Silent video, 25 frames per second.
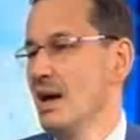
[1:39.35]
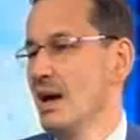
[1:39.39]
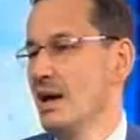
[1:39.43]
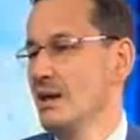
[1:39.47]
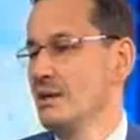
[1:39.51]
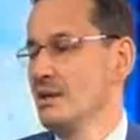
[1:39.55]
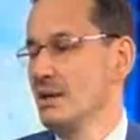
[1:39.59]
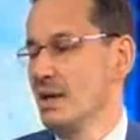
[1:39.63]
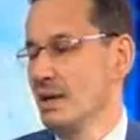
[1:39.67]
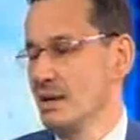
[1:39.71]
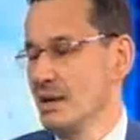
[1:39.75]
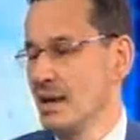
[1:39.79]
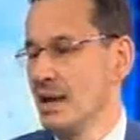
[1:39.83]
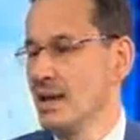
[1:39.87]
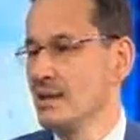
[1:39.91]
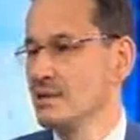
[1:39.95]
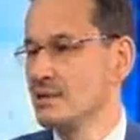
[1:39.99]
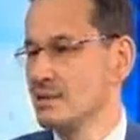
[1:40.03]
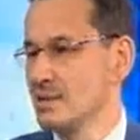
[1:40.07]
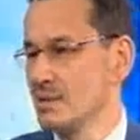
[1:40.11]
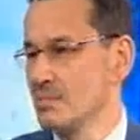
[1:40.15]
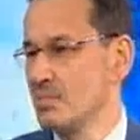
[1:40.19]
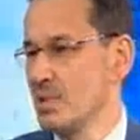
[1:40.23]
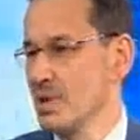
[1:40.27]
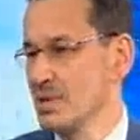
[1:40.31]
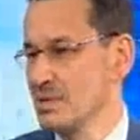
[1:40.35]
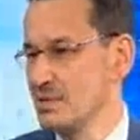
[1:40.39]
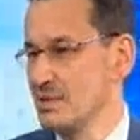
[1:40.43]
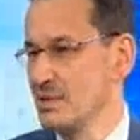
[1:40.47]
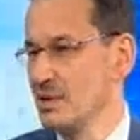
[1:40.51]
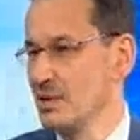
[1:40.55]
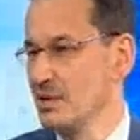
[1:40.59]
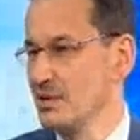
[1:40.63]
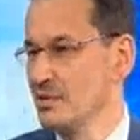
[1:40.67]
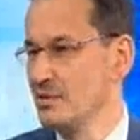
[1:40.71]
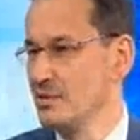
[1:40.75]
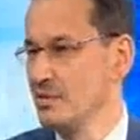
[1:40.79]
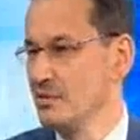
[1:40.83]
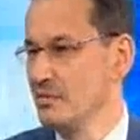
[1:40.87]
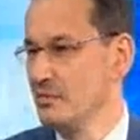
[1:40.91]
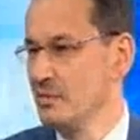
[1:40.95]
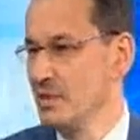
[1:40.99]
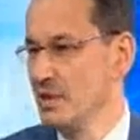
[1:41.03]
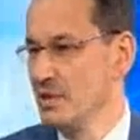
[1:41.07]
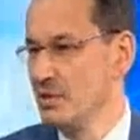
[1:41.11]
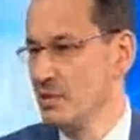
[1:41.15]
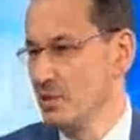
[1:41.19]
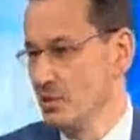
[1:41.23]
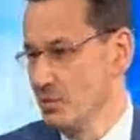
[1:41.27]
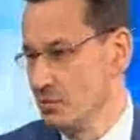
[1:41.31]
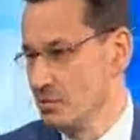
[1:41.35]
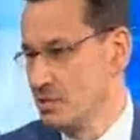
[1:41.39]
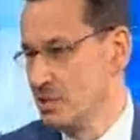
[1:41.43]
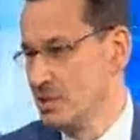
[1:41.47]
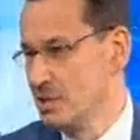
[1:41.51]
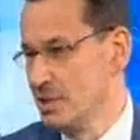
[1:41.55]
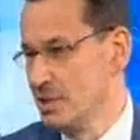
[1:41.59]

and hence the president vetoed.